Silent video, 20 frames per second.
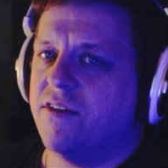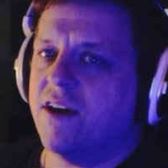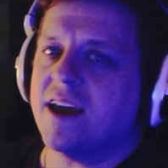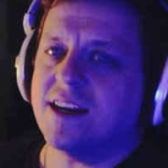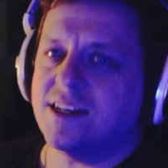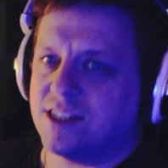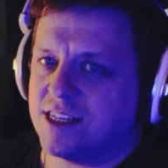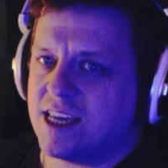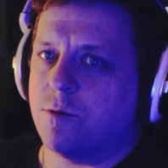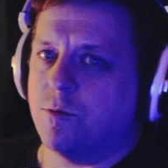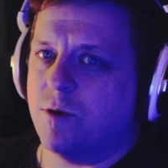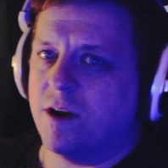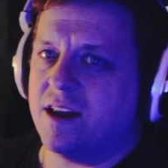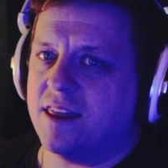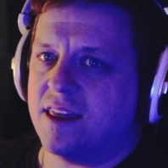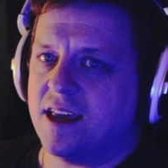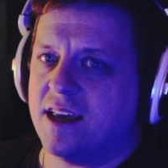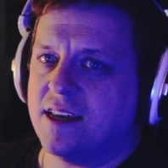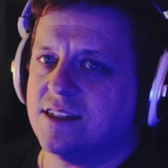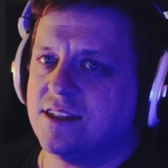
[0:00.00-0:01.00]
just get rid of
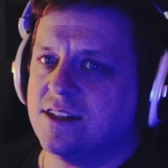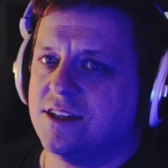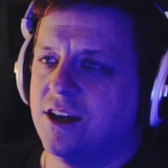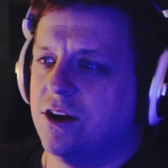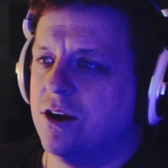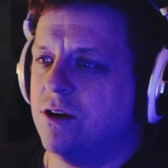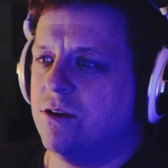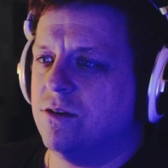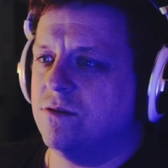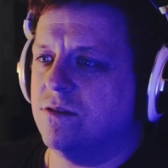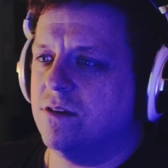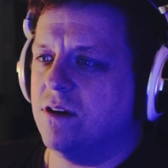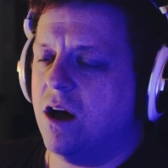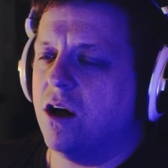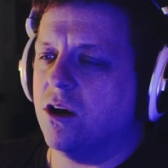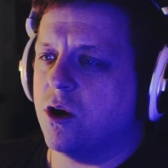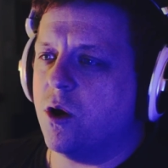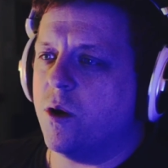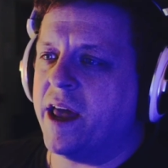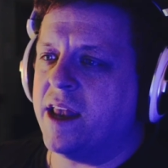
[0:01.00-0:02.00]
this, you know,
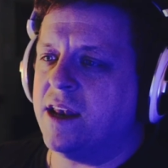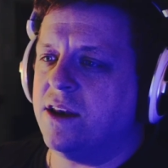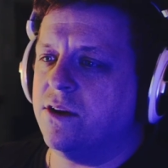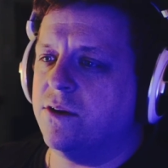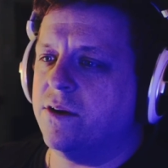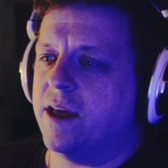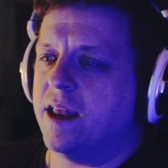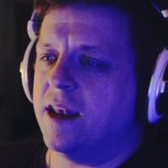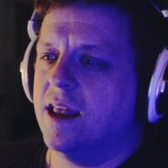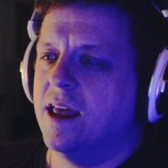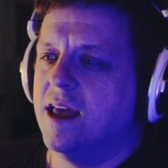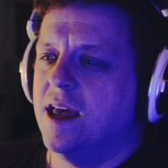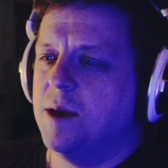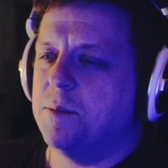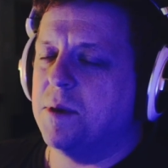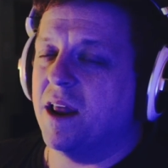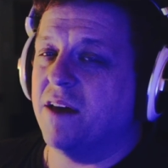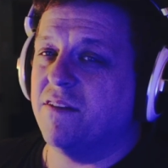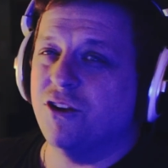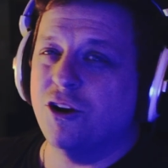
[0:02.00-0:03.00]
I'll go ahead and do it.
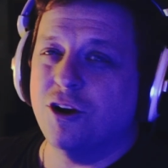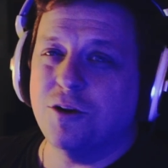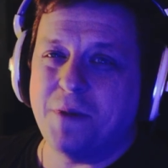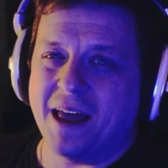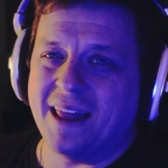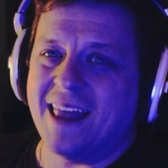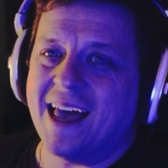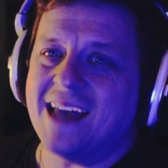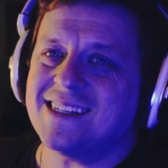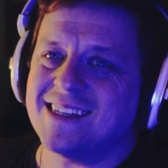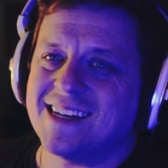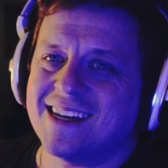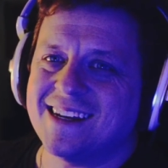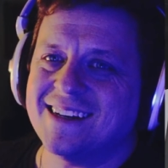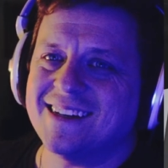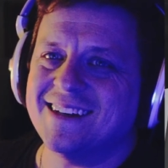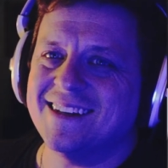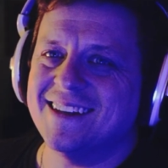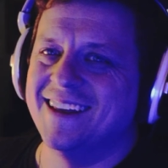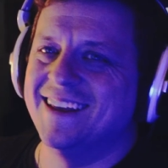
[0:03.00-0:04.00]
But I've learned my lesson